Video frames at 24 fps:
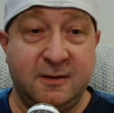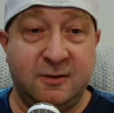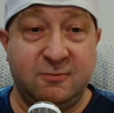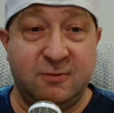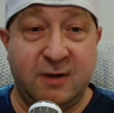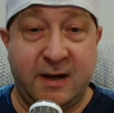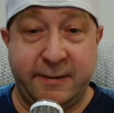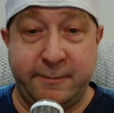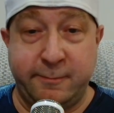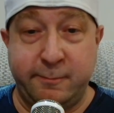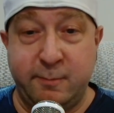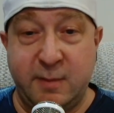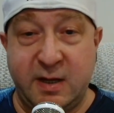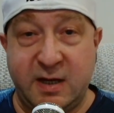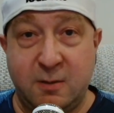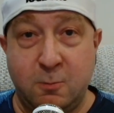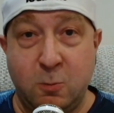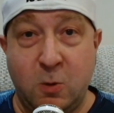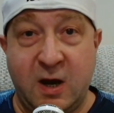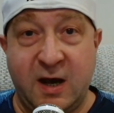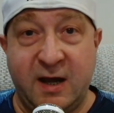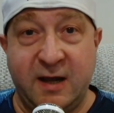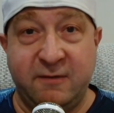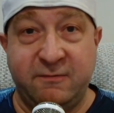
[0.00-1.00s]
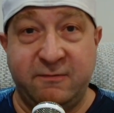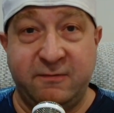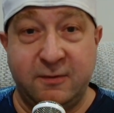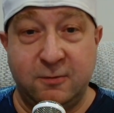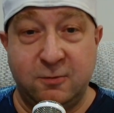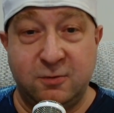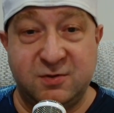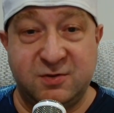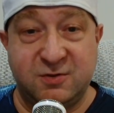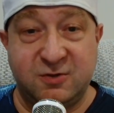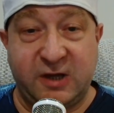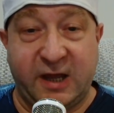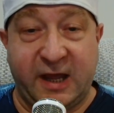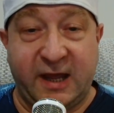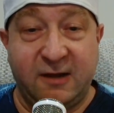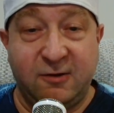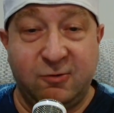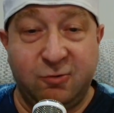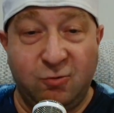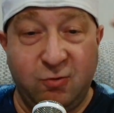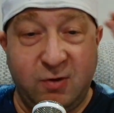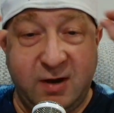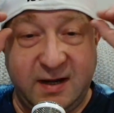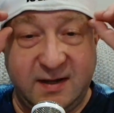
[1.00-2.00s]
Grand Midwife. It was
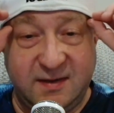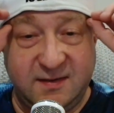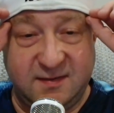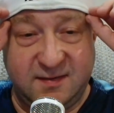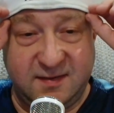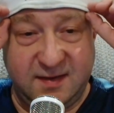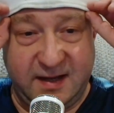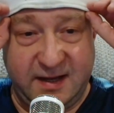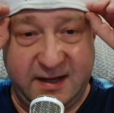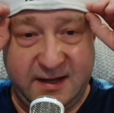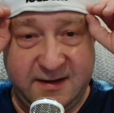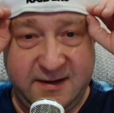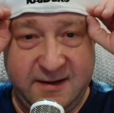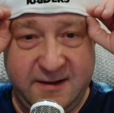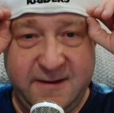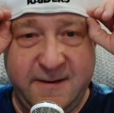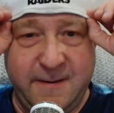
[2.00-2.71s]
great seeing